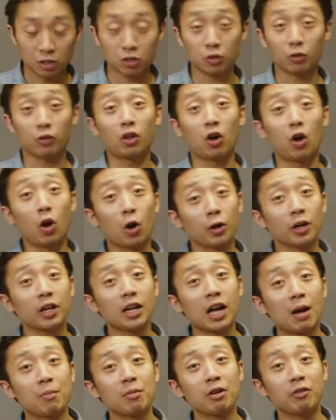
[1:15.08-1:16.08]
So the
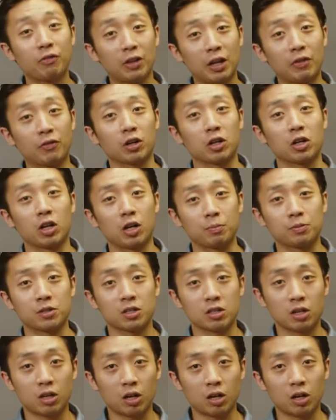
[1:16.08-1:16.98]
Origami Flavor Cups